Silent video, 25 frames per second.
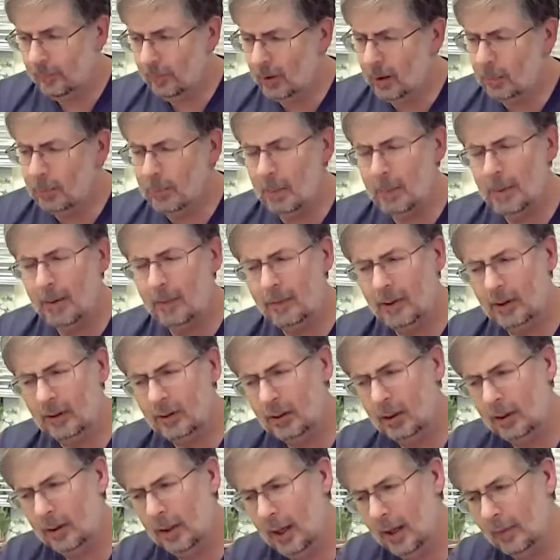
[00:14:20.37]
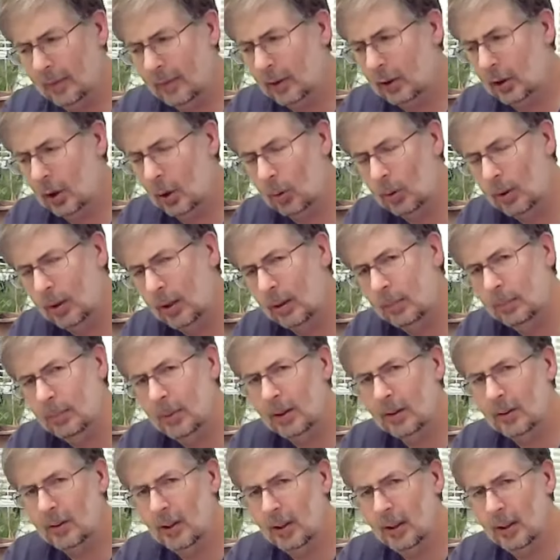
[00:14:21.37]
and maybe if this didn't have the coconut
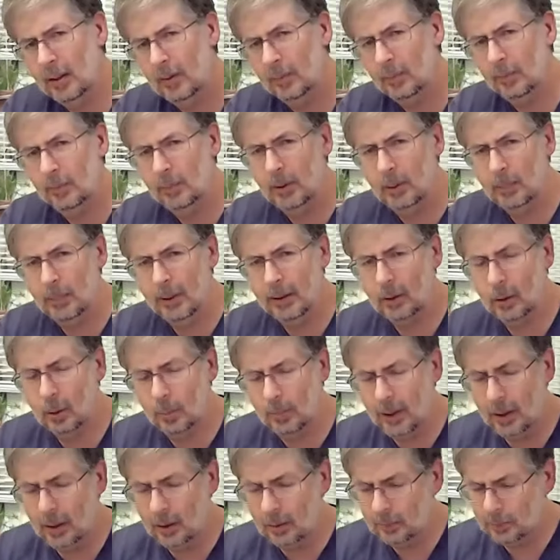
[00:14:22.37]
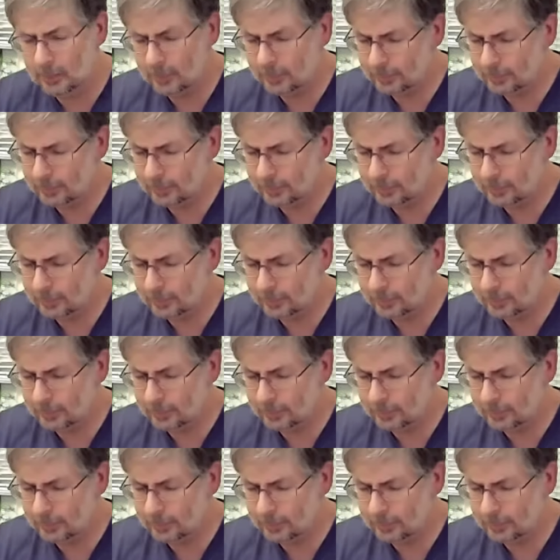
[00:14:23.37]
mix in it, it might go better.